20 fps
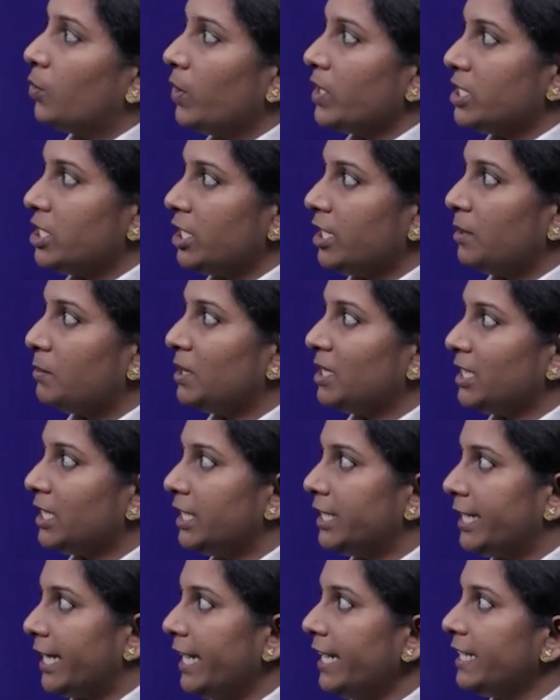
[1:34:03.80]
Question number
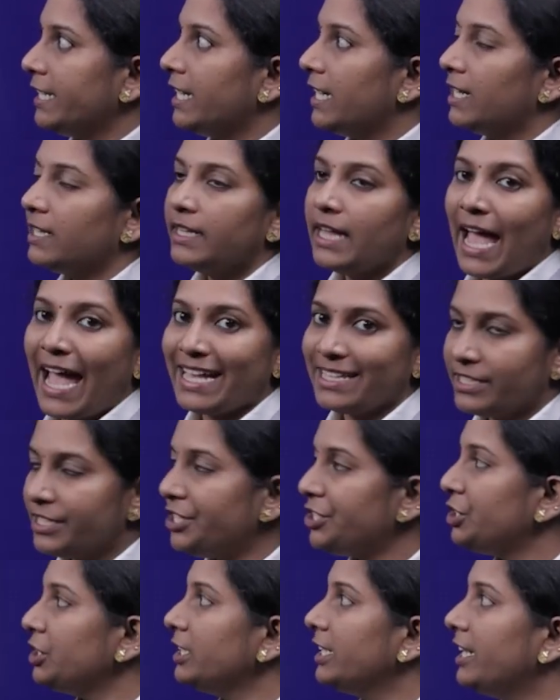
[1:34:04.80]
13. The
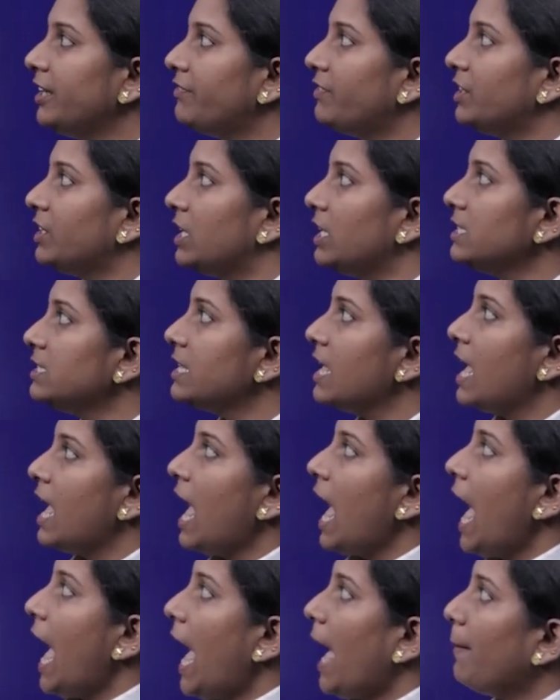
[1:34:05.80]
assertion given is
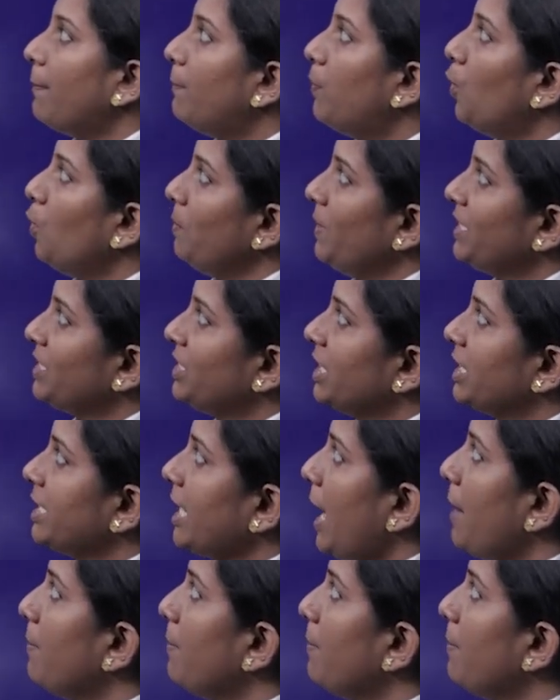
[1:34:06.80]
apomictic